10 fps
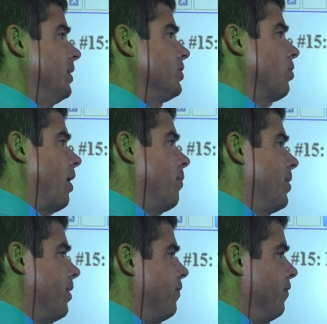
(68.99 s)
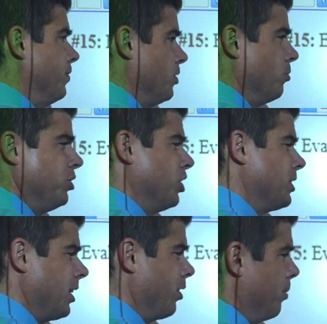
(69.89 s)
So I want to do
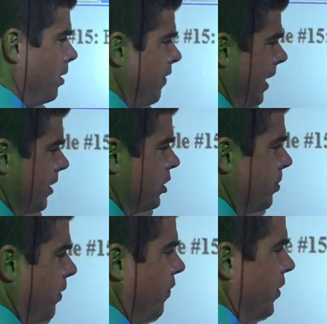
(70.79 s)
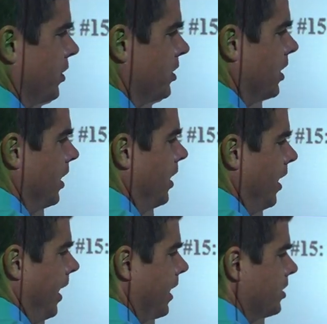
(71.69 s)
just a little bit of algebra first.
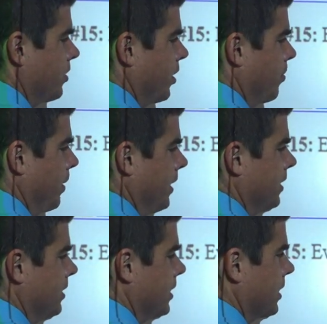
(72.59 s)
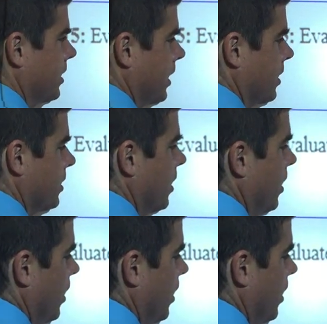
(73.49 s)
X squared minus 6x,